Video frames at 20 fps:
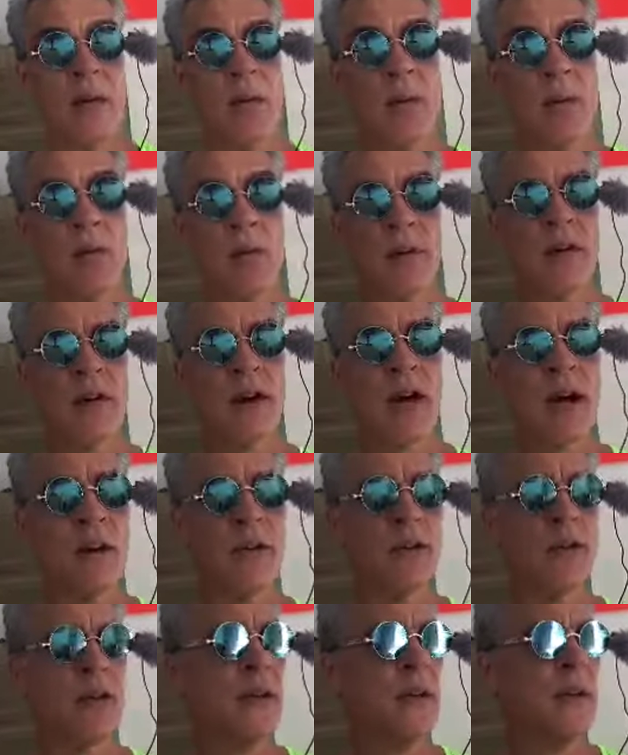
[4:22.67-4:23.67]
while we were
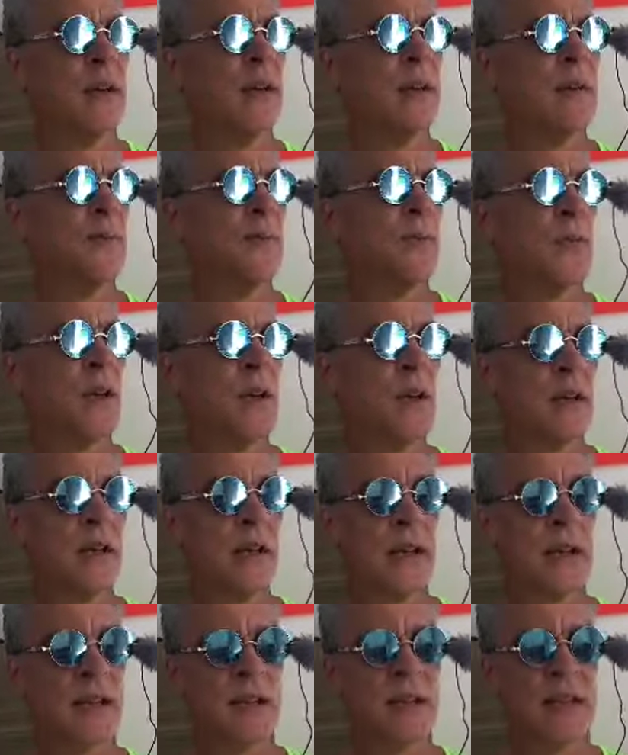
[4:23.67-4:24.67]
out.
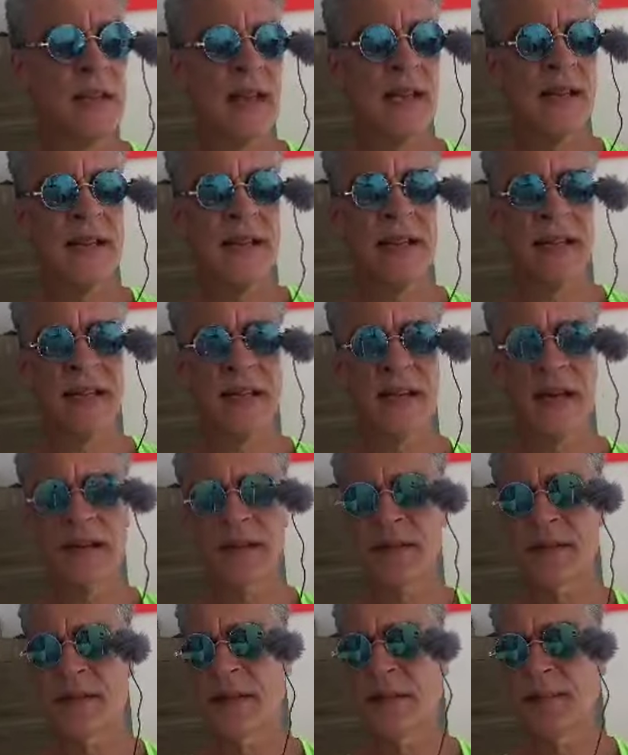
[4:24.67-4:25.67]
And I snaked it and got
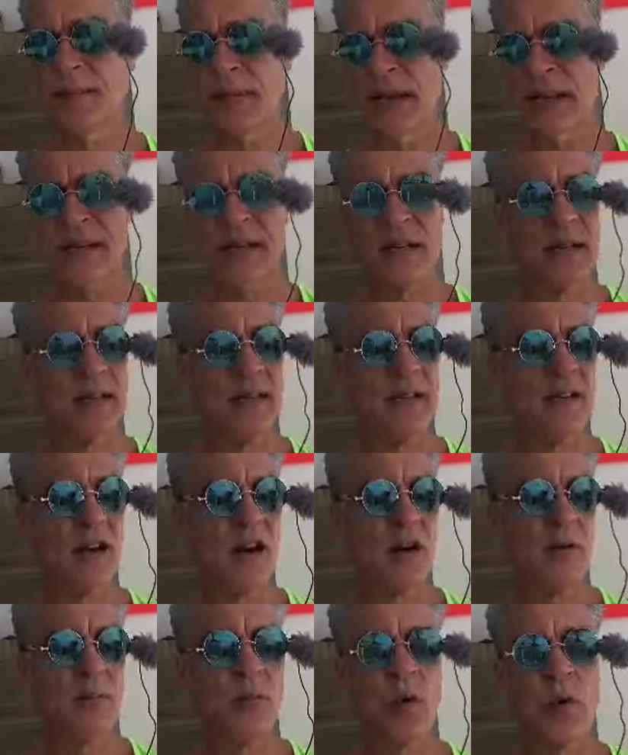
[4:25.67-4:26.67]
basically
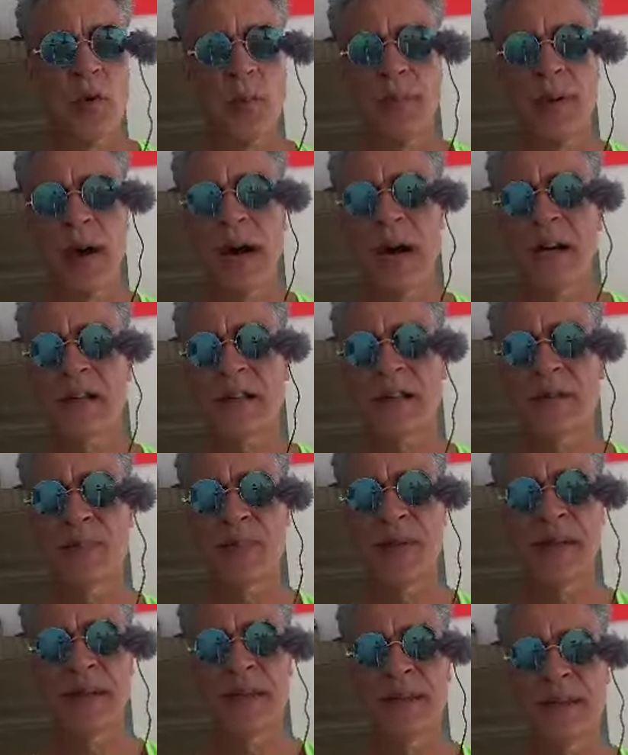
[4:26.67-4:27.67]
cardboard box
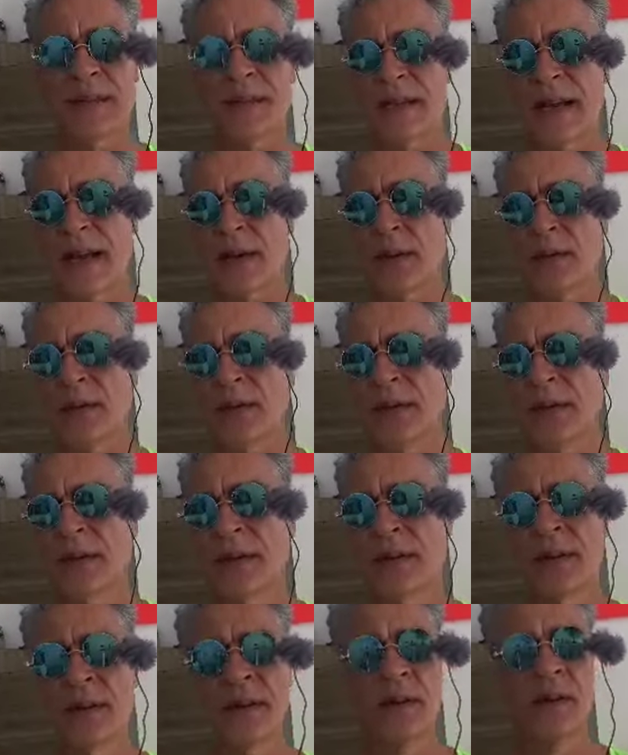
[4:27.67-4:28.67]
pieces out.
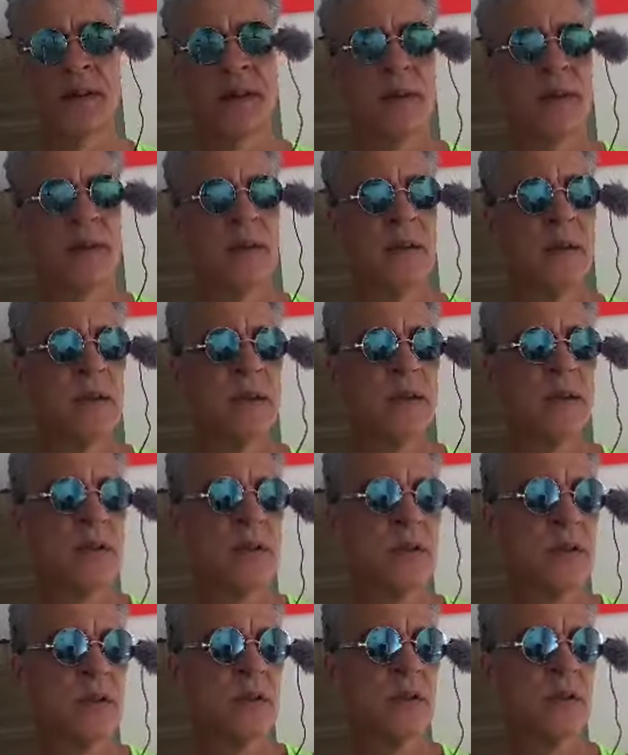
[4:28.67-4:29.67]

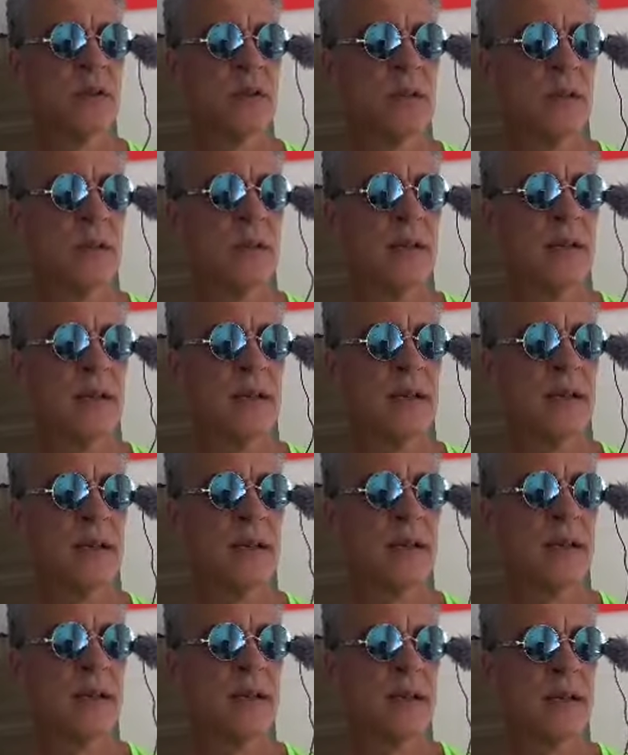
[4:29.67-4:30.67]
So, and
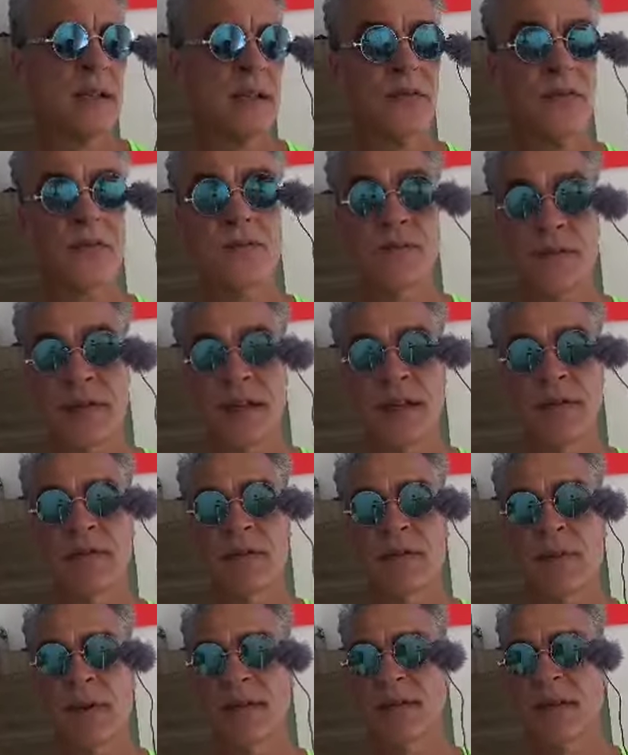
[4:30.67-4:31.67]
it seems
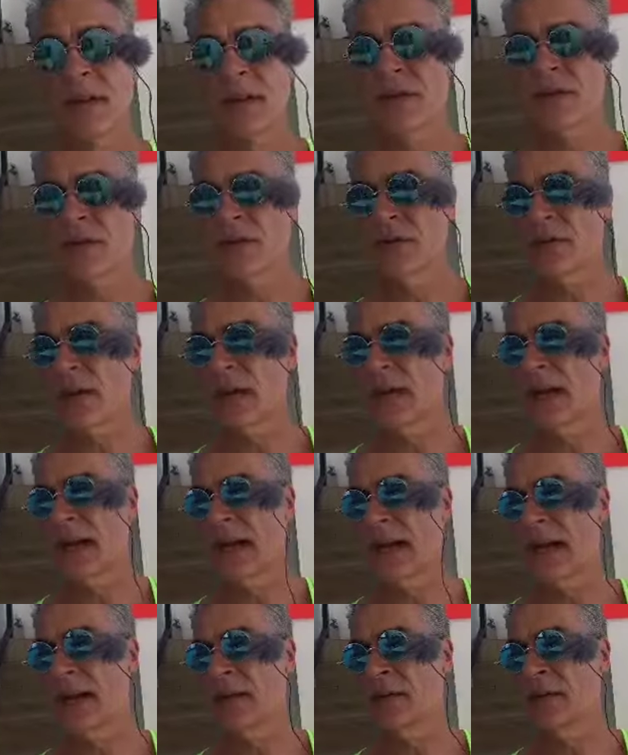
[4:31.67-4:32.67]
to be flushing okay
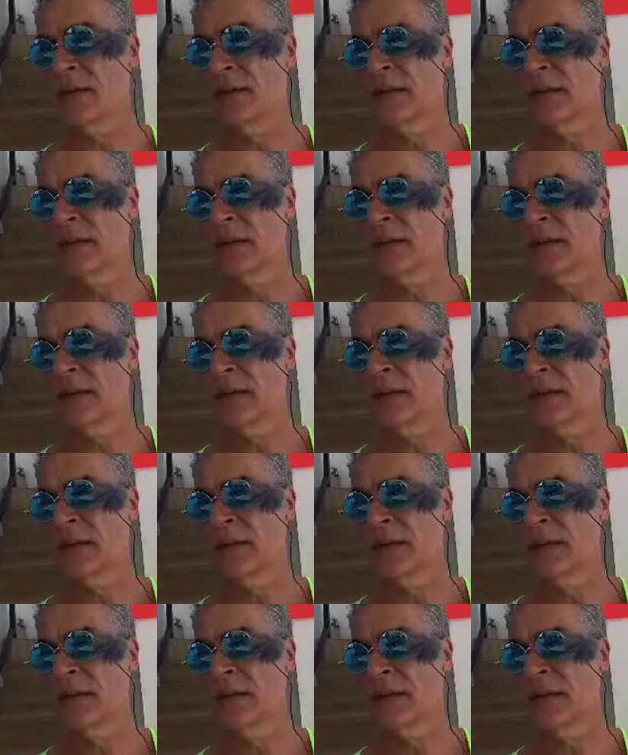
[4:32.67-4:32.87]
now.